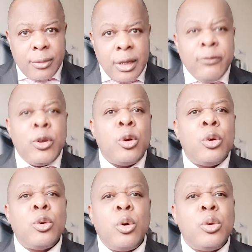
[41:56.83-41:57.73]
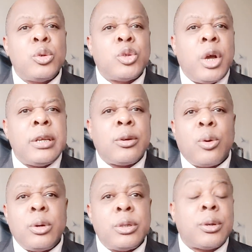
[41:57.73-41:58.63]
If they don't know you join in
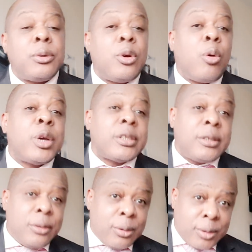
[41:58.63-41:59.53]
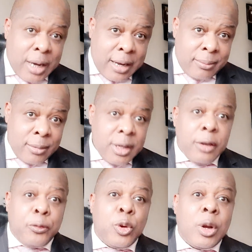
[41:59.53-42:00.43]
coalition, you're wasting your time.
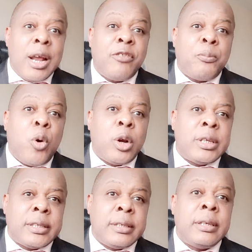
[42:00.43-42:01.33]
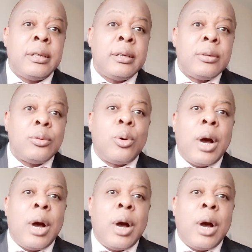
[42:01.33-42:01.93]
If you don't have policy, you go